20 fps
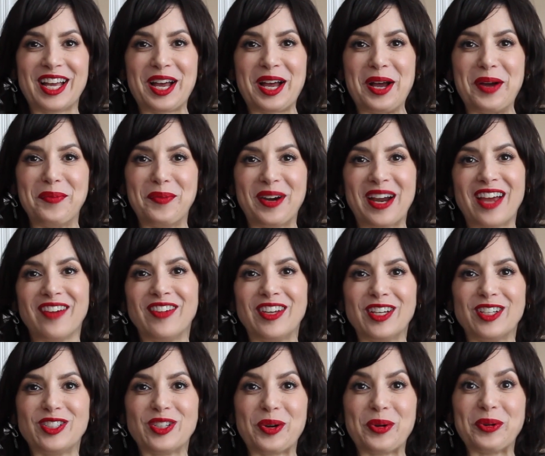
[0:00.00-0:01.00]
um, we're having
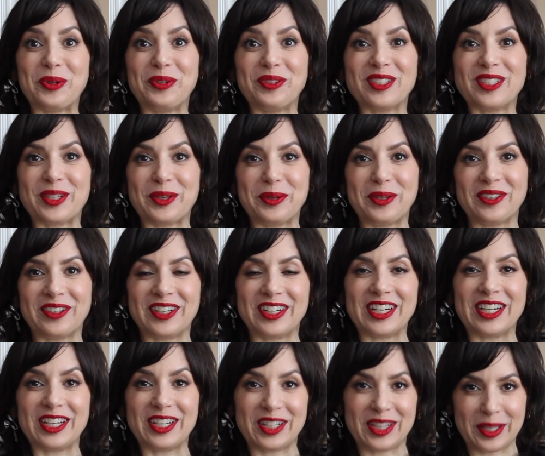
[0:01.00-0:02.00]
a total solar
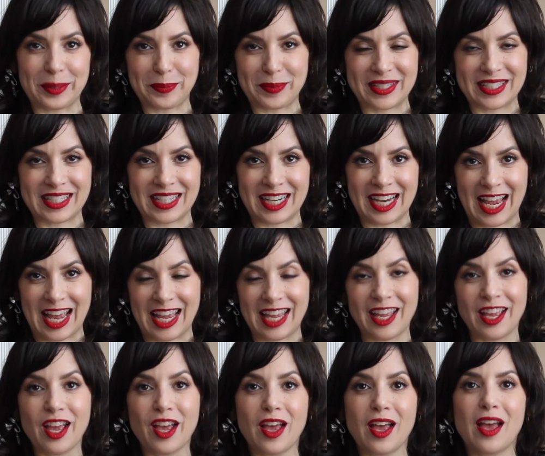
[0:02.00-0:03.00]
eclipse today.